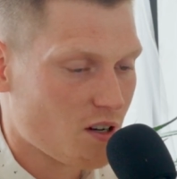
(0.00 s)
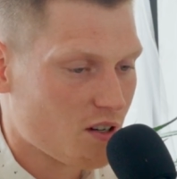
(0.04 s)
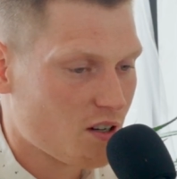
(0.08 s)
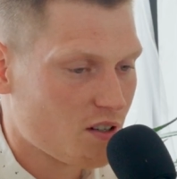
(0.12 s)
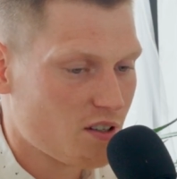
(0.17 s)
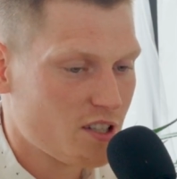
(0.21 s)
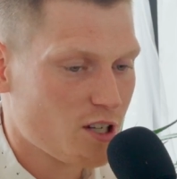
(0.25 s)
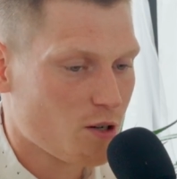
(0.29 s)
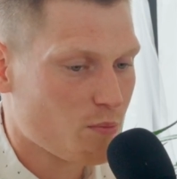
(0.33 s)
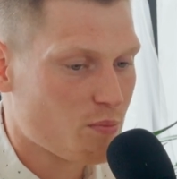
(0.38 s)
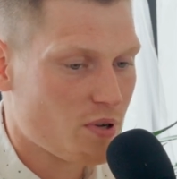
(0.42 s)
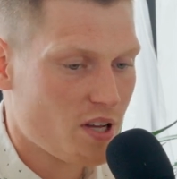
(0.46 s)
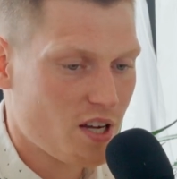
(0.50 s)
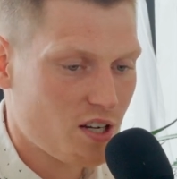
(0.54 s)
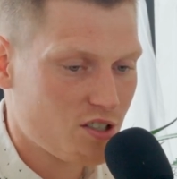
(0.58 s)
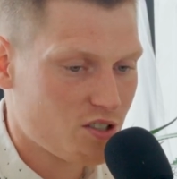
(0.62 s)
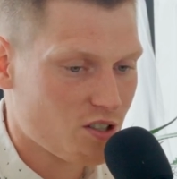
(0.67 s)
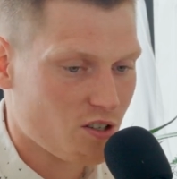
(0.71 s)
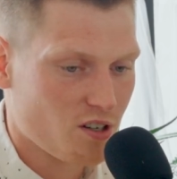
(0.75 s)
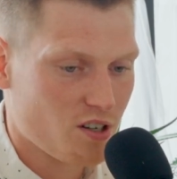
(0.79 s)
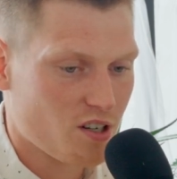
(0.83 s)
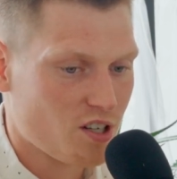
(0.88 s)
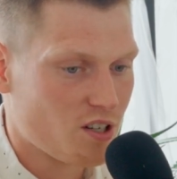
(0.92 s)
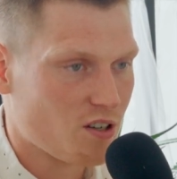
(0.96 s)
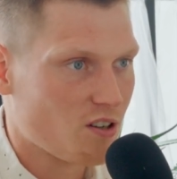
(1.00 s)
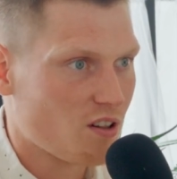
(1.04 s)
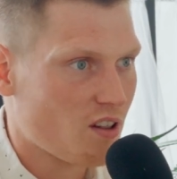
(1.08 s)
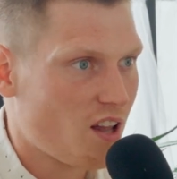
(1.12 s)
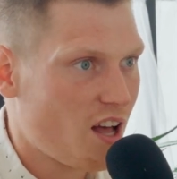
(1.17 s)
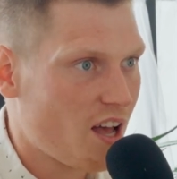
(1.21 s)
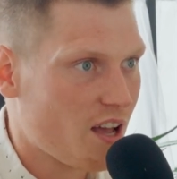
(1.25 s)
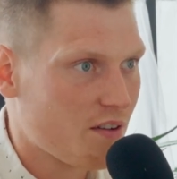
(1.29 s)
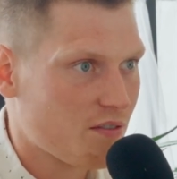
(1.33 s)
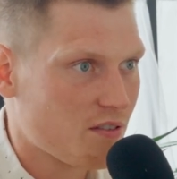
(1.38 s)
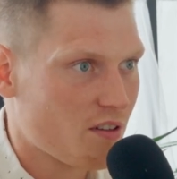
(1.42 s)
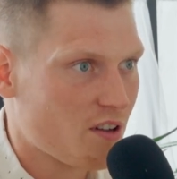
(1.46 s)
clear picture into your
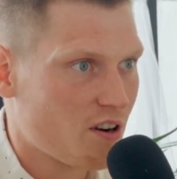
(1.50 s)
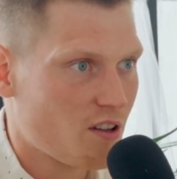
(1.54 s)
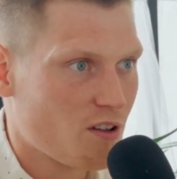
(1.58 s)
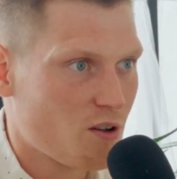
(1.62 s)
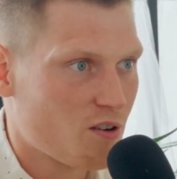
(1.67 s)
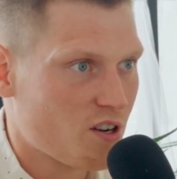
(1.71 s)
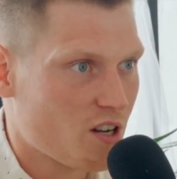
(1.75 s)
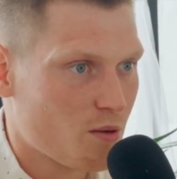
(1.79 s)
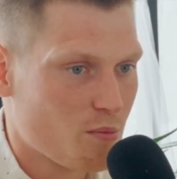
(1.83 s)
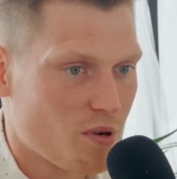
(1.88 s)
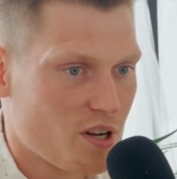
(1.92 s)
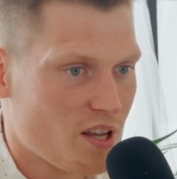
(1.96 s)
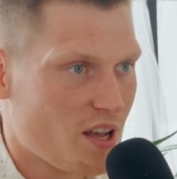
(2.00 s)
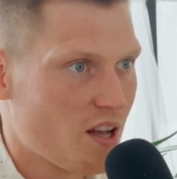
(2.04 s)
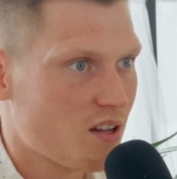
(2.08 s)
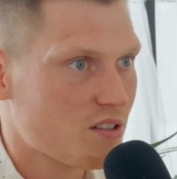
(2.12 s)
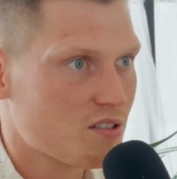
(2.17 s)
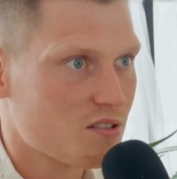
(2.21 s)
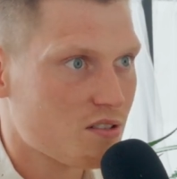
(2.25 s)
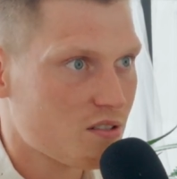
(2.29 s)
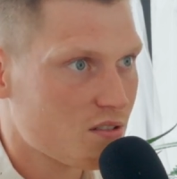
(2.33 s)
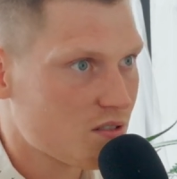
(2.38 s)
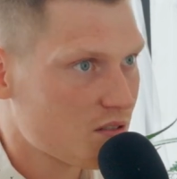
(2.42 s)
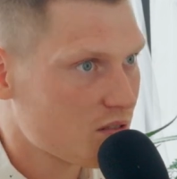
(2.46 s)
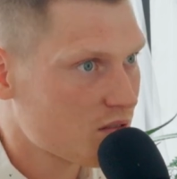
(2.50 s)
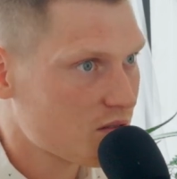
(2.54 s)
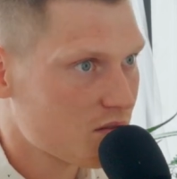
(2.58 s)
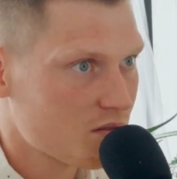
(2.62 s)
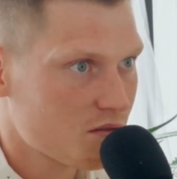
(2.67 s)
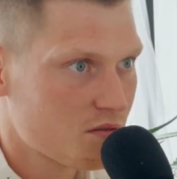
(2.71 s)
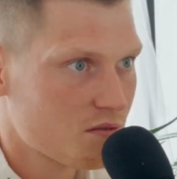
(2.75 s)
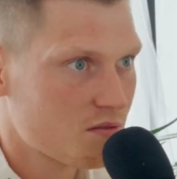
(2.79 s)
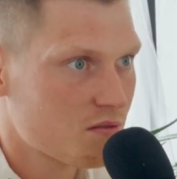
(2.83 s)
life, let alone anybody else's.